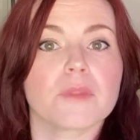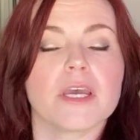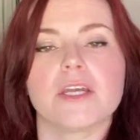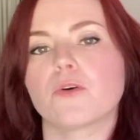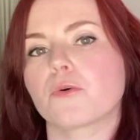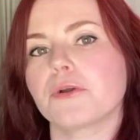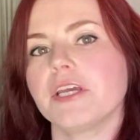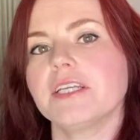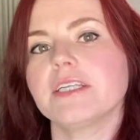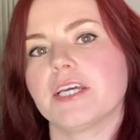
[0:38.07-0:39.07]
an
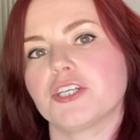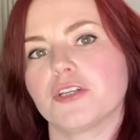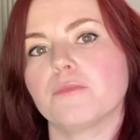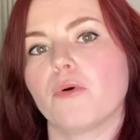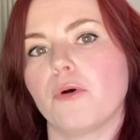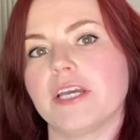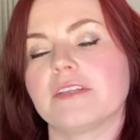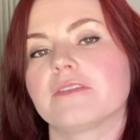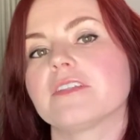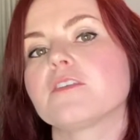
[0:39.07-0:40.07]
orientation
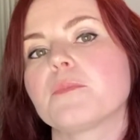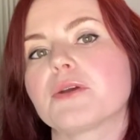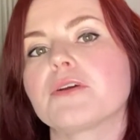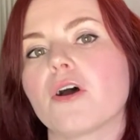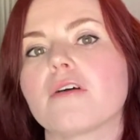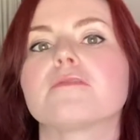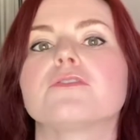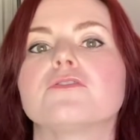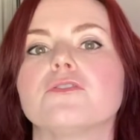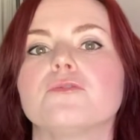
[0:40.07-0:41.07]
point that Spirit
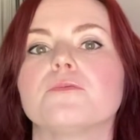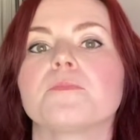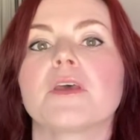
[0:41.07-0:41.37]
offers you,